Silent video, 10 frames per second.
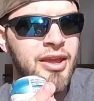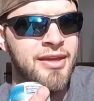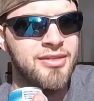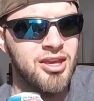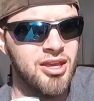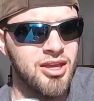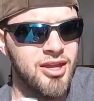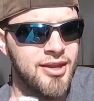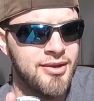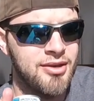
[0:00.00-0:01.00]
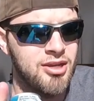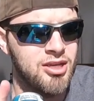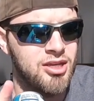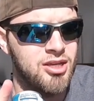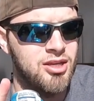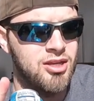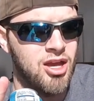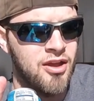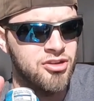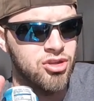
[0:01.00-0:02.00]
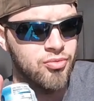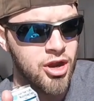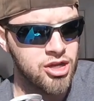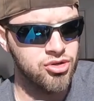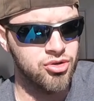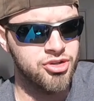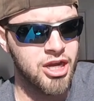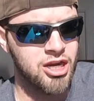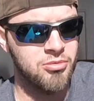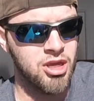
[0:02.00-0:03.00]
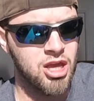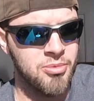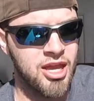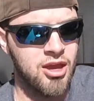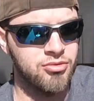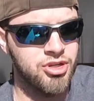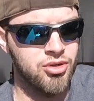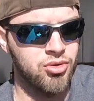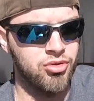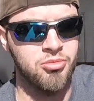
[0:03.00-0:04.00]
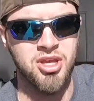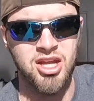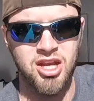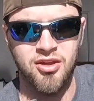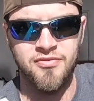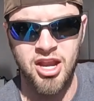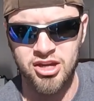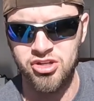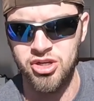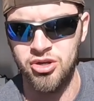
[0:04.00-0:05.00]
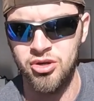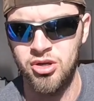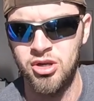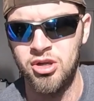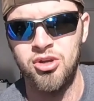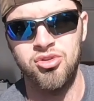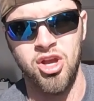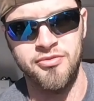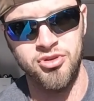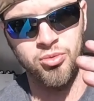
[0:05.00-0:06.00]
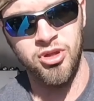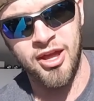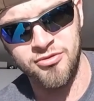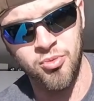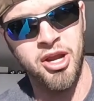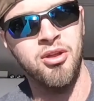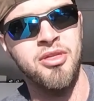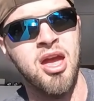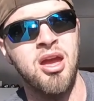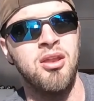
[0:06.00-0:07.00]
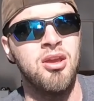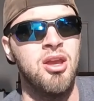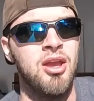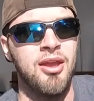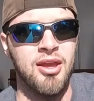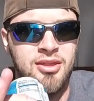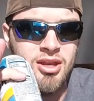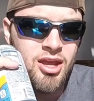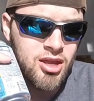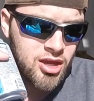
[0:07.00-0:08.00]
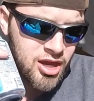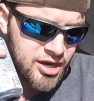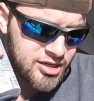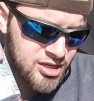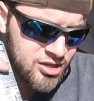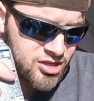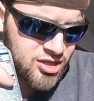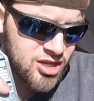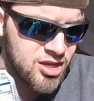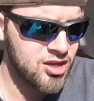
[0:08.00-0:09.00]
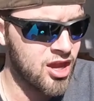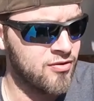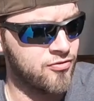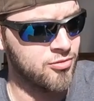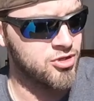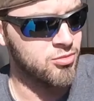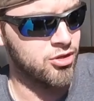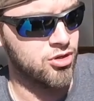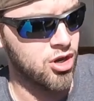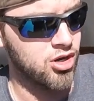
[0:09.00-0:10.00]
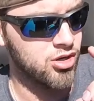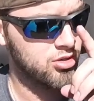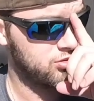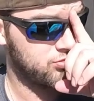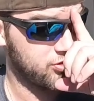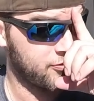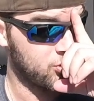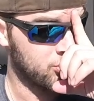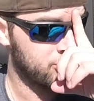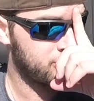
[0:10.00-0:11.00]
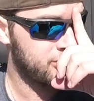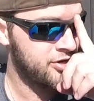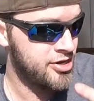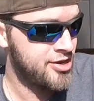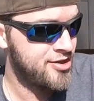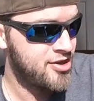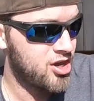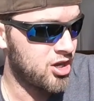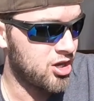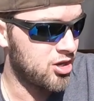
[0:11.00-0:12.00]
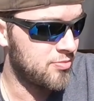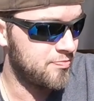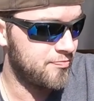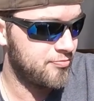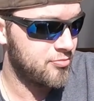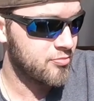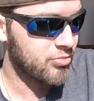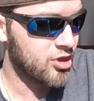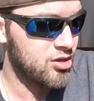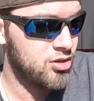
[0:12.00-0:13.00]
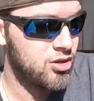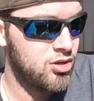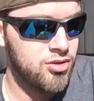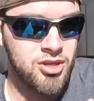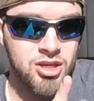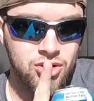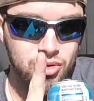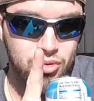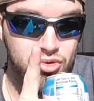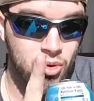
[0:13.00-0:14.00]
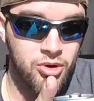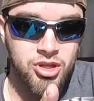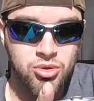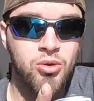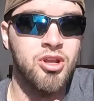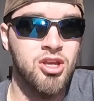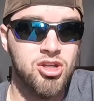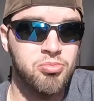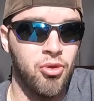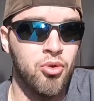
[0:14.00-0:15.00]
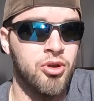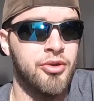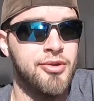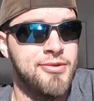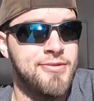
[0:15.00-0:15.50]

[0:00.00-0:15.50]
And then obviously the Ranger is not going to be coming out till the beginning of next year. So obviously we'll have to wait on that. And then I did see, and from some other car reviewers, the new 2020 Explorer.